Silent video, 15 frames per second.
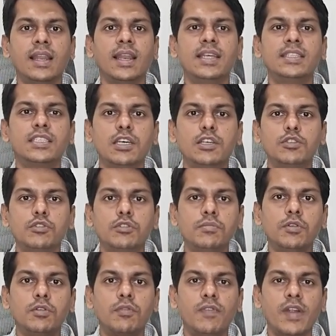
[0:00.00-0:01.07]
let's
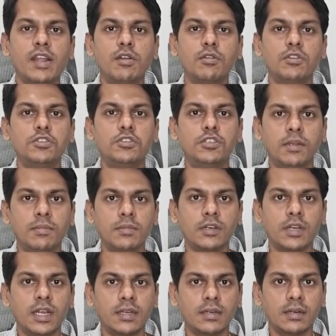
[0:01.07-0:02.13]
assume you went to a gym
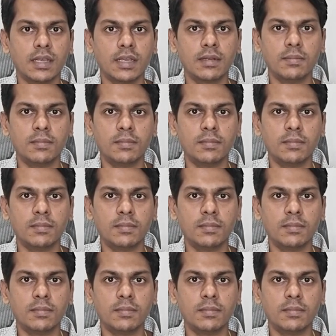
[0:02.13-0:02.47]
today to take